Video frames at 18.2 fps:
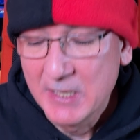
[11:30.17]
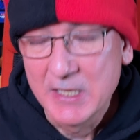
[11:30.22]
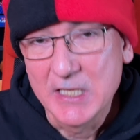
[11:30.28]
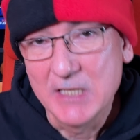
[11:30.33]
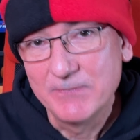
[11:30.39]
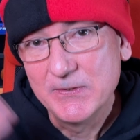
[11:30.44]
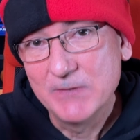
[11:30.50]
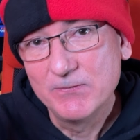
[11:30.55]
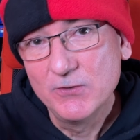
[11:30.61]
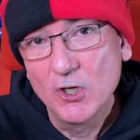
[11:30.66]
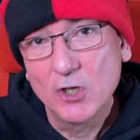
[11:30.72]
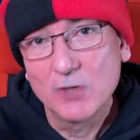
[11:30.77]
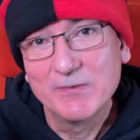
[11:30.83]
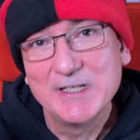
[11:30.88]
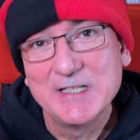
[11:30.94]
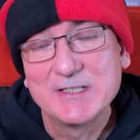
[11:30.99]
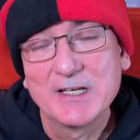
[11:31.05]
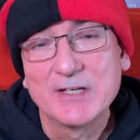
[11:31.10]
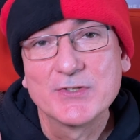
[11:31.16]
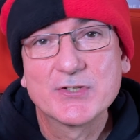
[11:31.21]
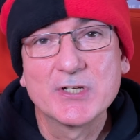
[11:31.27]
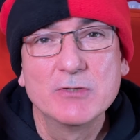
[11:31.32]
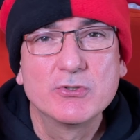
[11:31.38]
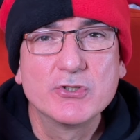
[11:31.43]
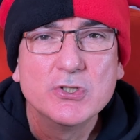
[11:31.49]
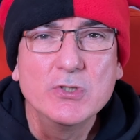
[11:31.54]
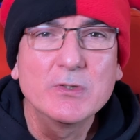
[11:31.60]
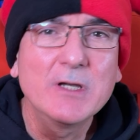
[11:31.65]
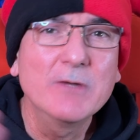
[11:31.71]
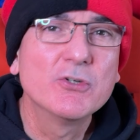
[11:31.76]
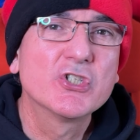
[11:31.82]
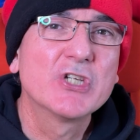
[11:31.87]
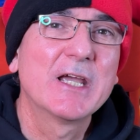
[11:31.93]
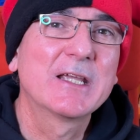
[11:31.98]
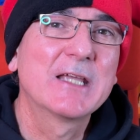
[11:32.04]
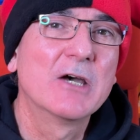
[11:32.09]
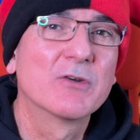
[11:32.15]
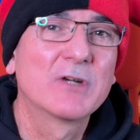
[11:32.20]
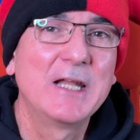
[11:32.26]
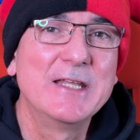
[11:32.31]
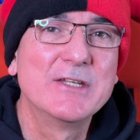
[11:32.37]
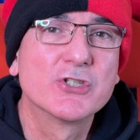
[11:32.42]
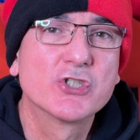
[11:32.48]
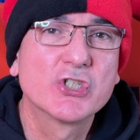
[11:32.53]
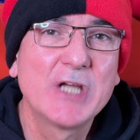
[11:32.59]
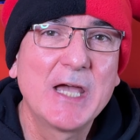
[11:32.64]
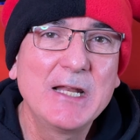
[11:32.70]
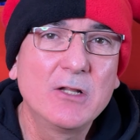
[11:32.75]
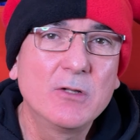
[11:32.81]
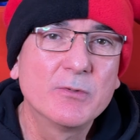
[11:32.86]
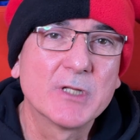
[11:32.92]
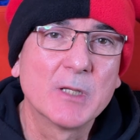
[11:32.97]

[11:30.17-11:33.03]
If you've not already done so, do go and check out Glen's channel.